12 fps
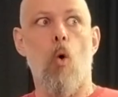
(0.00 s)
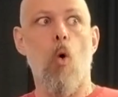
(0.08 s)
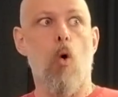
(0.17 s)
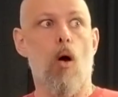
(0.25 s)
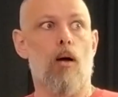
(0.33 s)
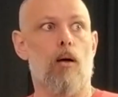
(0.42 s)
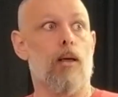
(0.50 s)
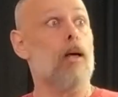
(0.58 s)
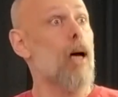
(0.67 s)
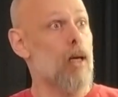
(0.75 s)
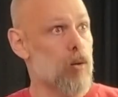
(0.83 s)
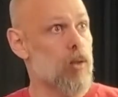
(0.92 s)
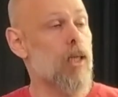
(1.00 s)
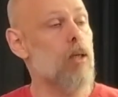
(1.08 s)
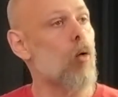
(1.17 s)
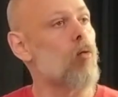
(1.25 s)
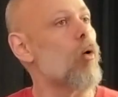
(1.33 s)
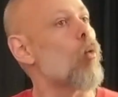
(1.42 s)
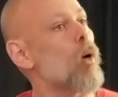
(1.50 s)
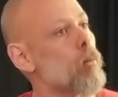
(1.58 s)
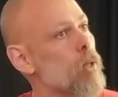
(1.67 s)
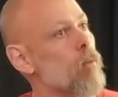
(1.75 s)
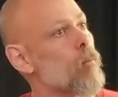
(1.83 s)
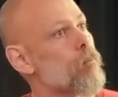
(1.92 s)
whoa, as you said,
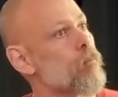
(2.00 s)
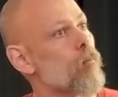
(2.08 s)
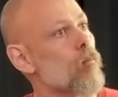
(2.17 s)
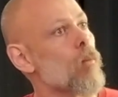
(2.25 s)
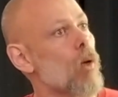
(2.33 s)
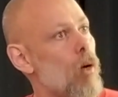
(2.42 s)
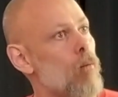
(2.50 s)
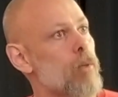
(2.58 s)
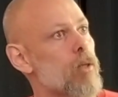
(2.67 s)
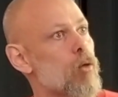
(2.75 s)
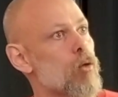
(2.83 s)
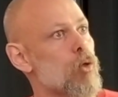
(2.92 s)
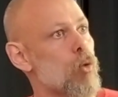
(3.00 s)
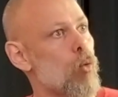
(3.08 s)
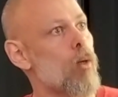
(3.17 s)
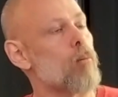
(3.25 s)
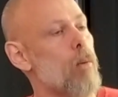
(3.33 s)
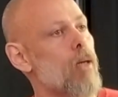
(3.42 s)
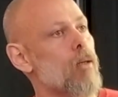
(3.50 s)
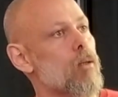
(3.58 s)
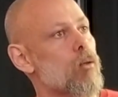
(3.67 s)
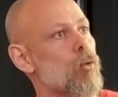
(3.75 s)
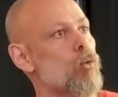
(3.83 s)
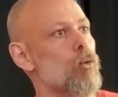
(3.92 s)
overwhelming, right? Because you went
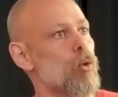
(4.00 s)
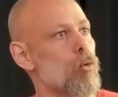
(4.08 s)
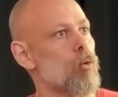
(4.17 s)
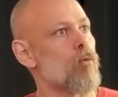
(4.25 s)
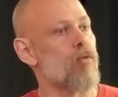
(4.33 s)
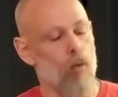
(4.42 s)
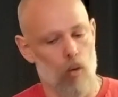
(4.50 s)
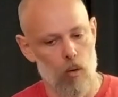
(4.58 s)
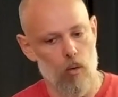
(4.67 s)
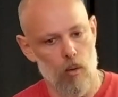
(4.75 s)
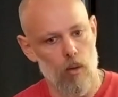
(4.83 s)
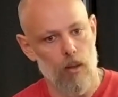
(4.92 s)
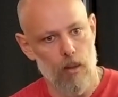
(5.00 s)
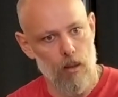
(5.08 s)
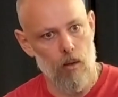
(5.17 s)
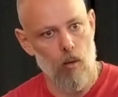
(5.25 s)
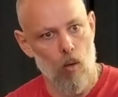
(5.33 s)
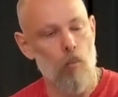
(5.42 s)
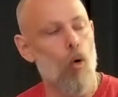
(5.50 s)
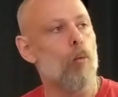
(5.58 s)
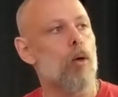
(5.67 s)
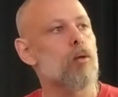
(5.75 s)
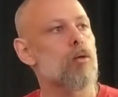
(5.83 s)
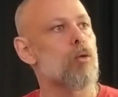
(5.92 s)
back into you for a
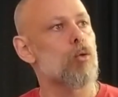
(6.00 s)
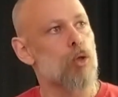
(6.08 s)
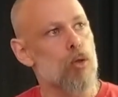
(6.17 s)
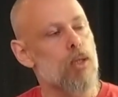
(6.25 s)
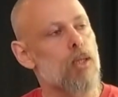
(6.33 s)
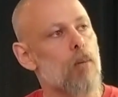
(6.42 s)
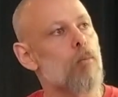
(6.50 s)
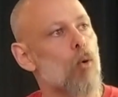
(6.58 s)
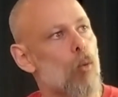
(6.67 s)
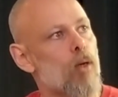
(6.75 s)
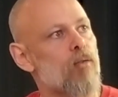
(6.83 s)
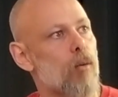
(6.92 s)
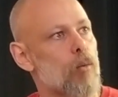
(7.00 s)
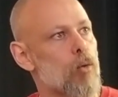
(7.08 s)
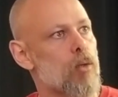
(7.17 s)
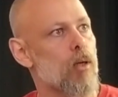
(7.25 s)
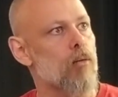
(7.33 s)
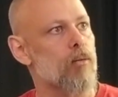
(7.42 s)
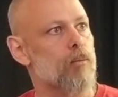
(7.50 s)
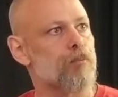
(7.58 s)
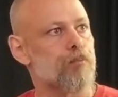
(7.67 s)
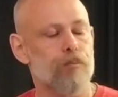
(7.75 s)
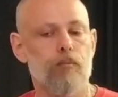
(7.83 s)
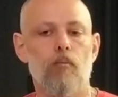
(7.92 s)
moment, you just stepped away from yourself.
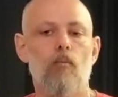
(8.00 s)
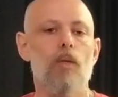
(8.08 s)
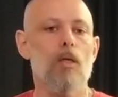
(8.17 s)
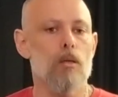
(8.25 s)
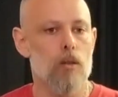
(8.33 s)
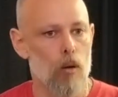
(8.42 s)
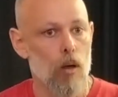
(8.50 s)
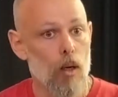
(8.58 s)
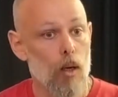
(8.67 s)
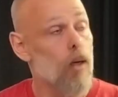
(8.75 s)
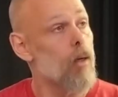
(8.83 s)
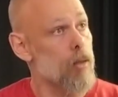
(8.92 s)
So